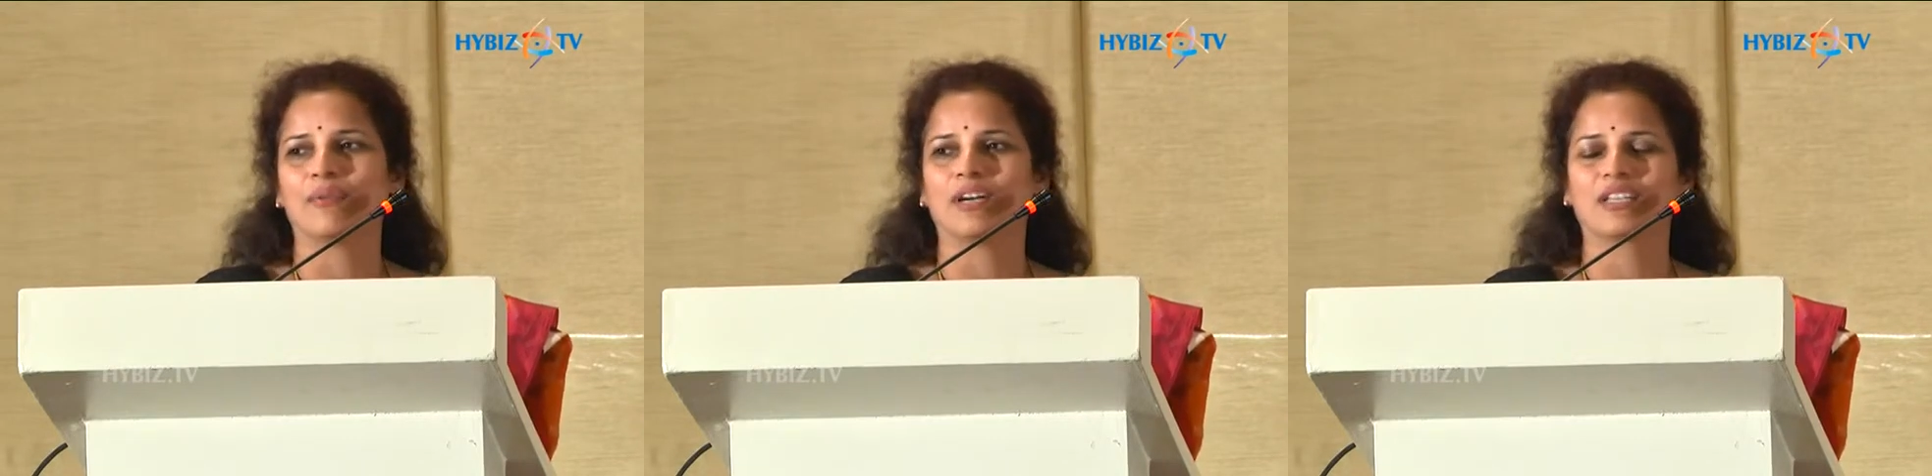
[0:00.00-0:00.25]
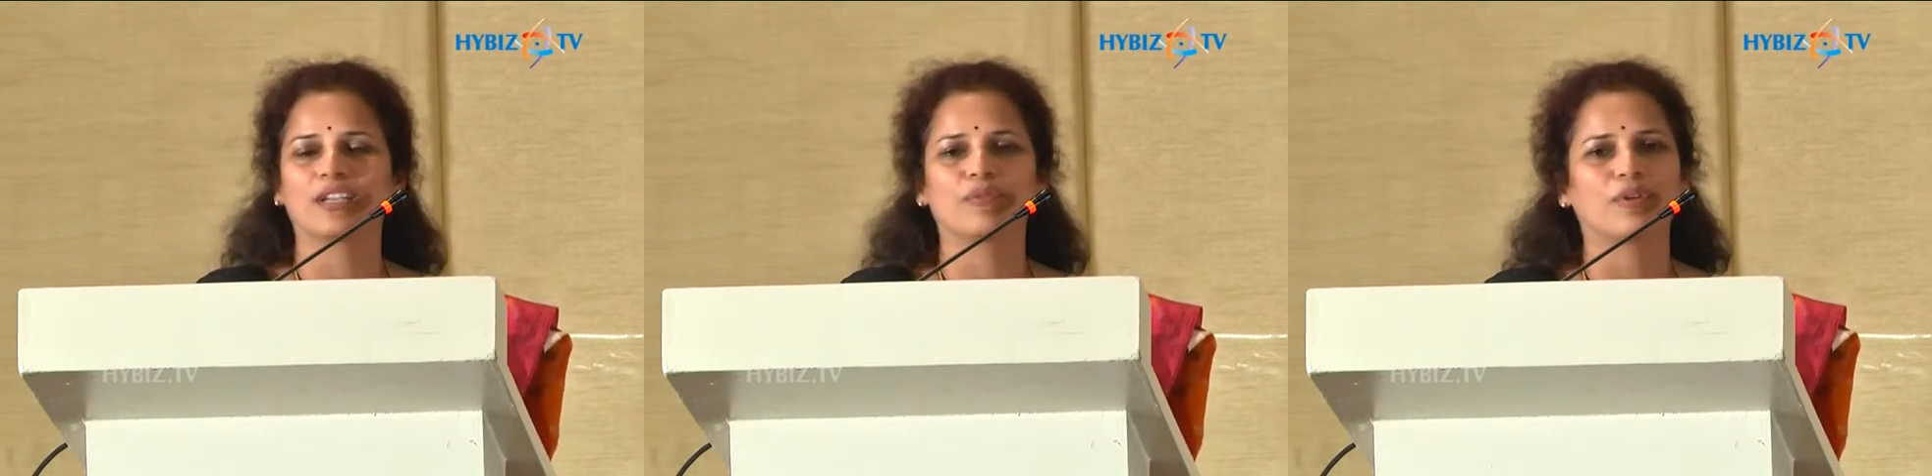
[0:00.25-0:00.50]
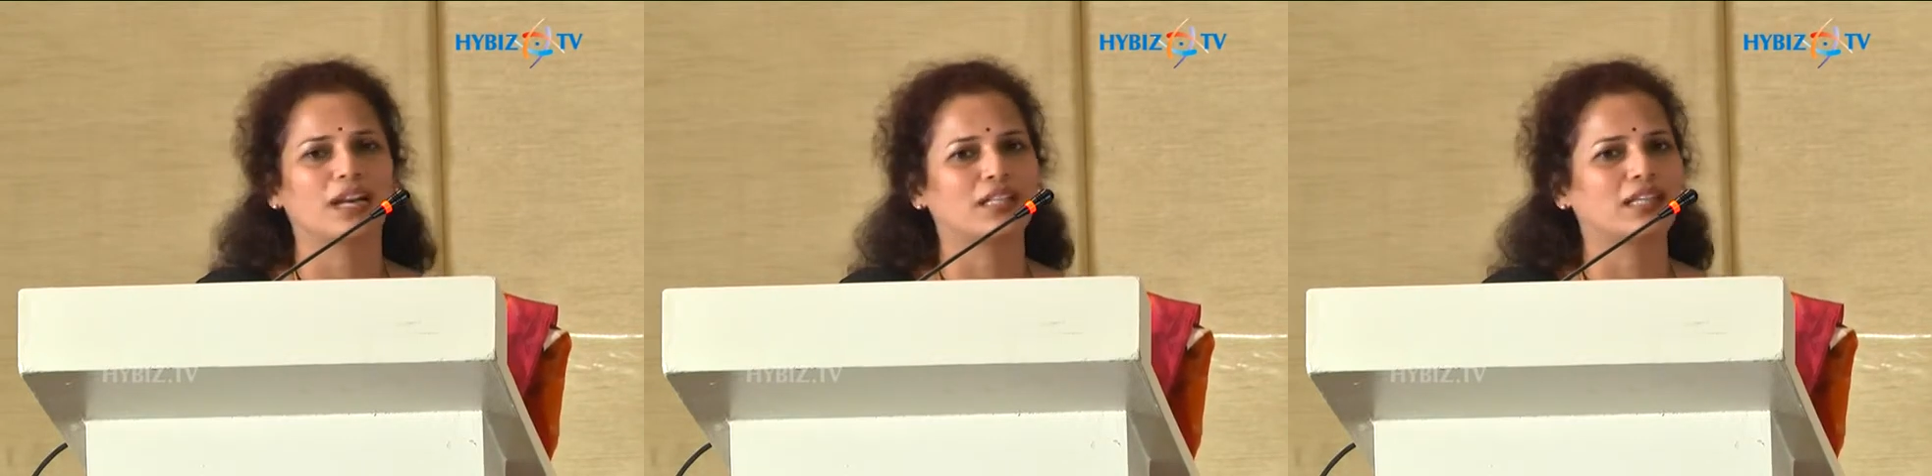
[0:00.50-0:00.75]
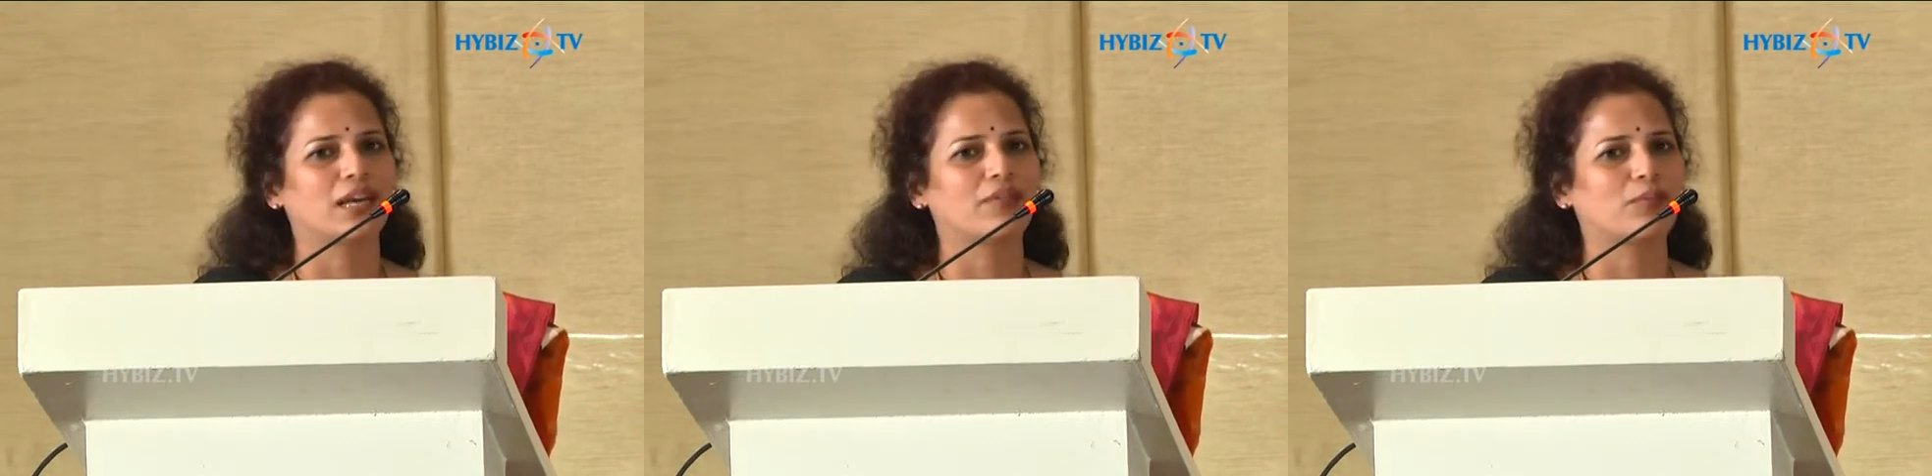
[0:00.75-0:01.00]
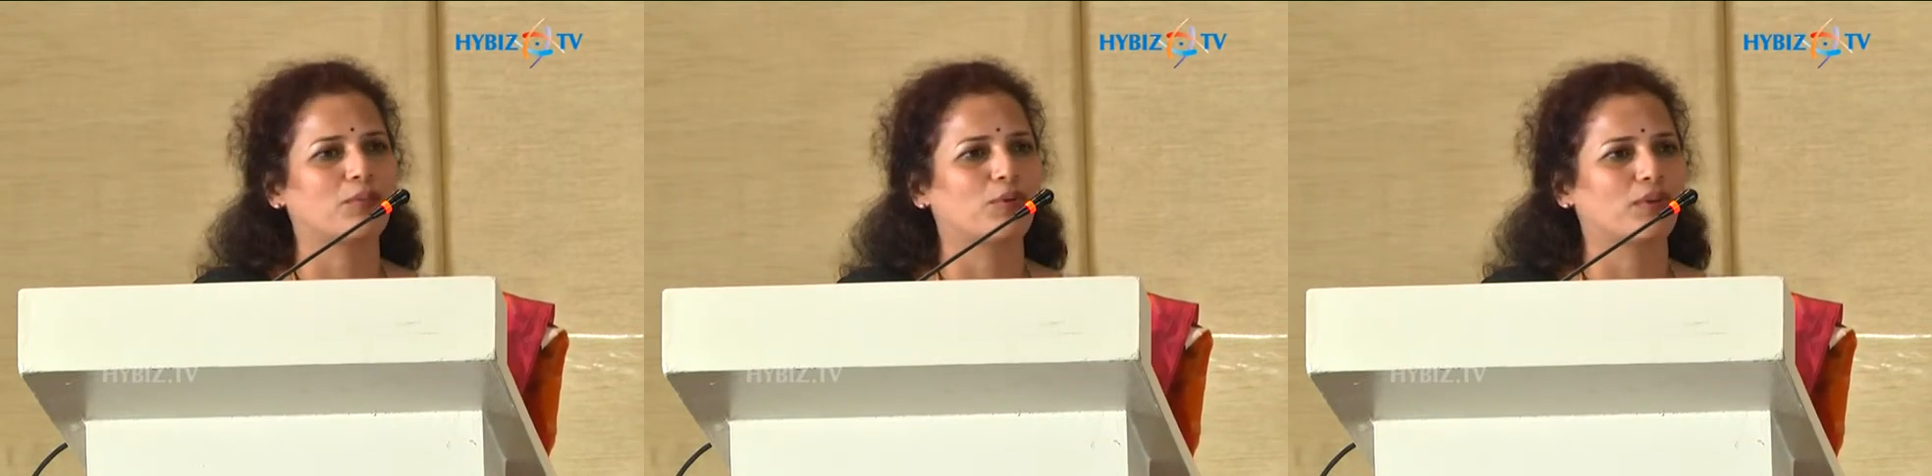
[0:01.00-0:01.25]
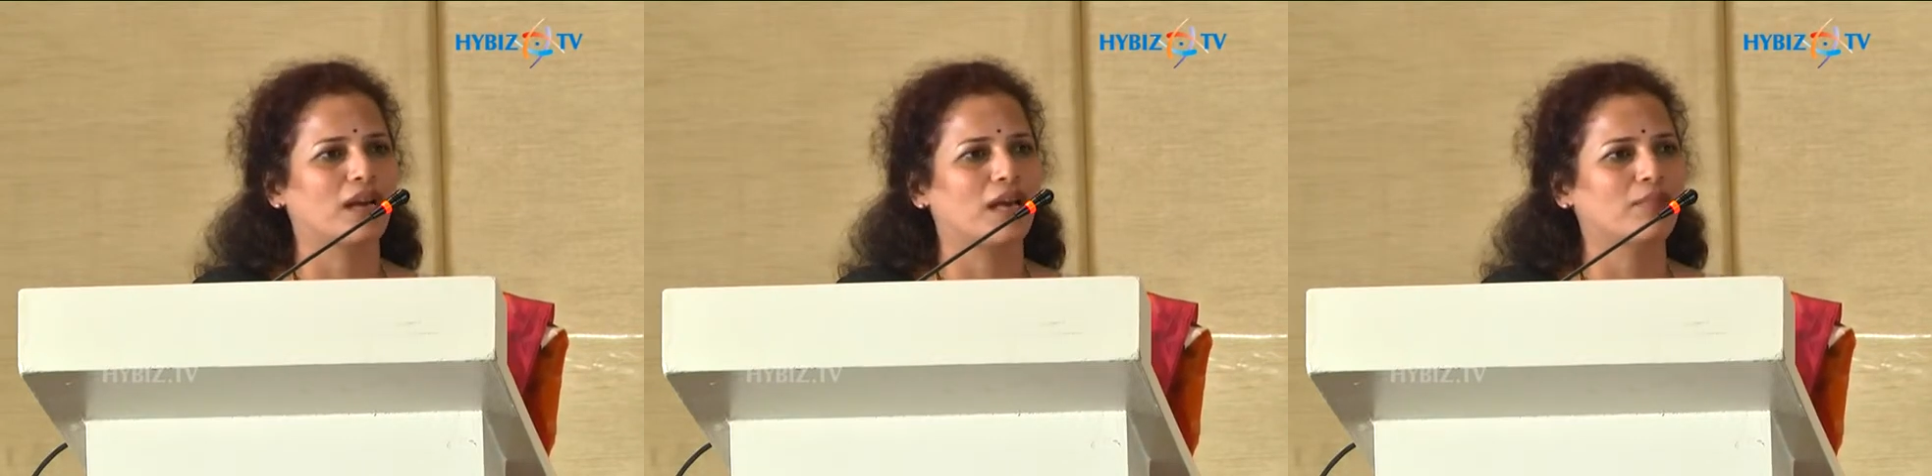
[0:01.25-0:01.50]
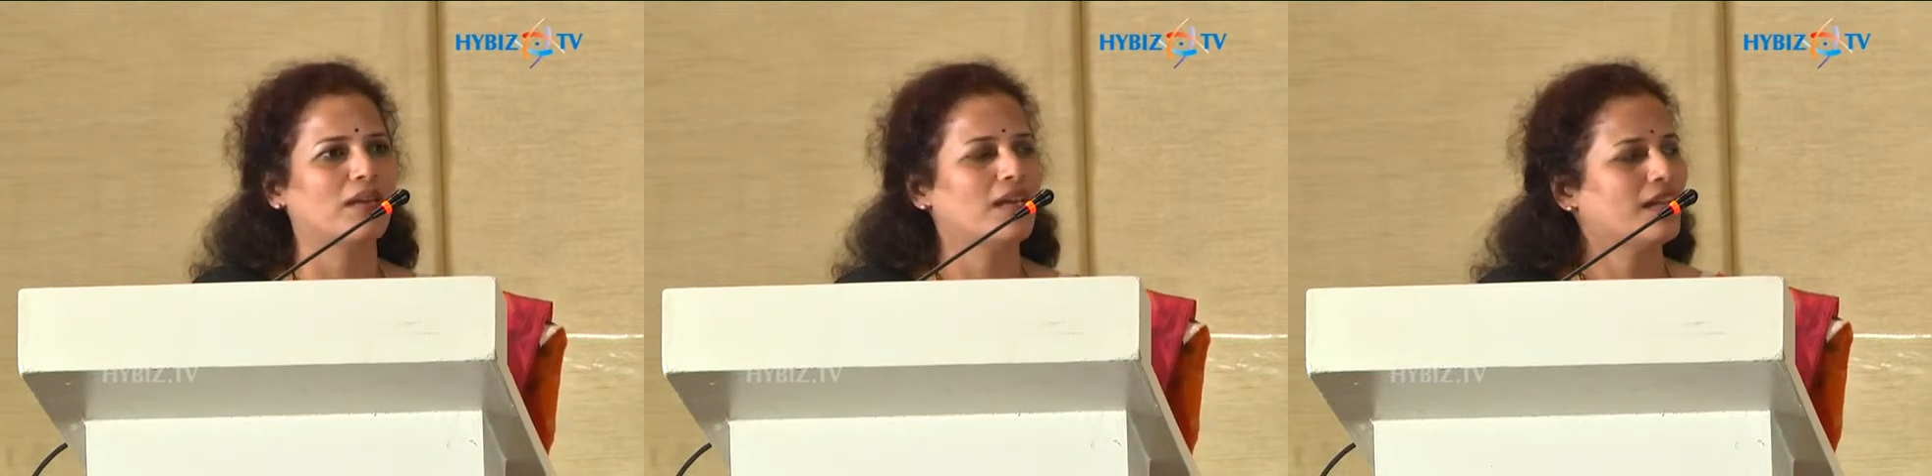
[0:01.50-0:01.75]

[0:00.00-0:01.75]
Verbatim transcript: working for HIV program,